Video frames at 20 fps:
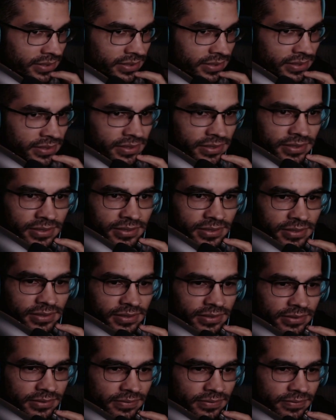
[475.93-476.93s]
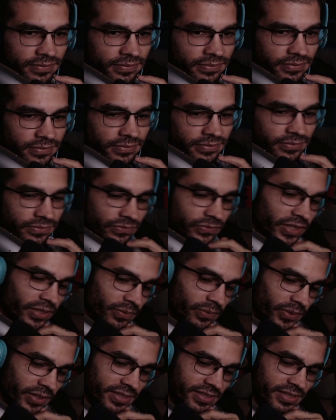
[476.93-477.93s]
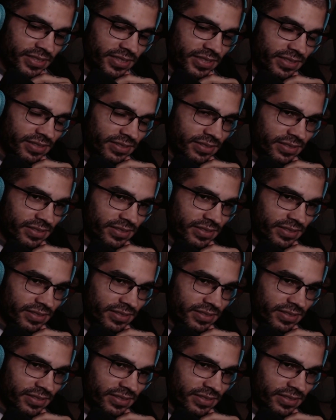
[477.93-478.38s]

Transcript: Americans. Wait, oh. what is this?